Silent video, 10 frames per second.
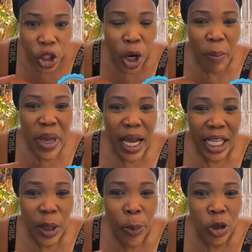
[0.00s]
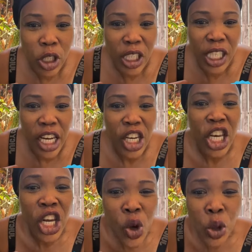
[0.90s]
Jamaica supposed to stay
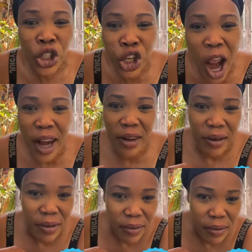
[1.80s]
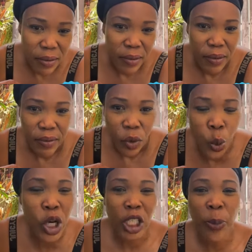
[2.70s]
neutral.
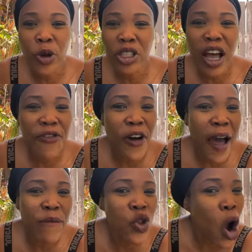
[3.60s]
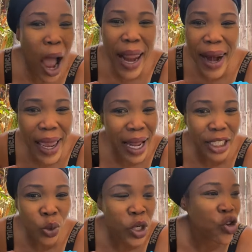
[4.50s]
We're not supposed to form no
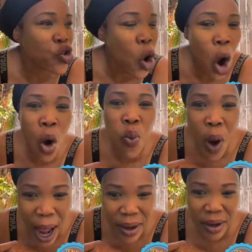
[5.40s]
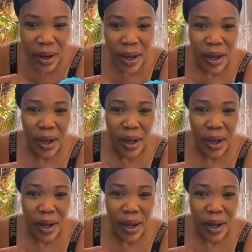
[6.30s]
alliance with no one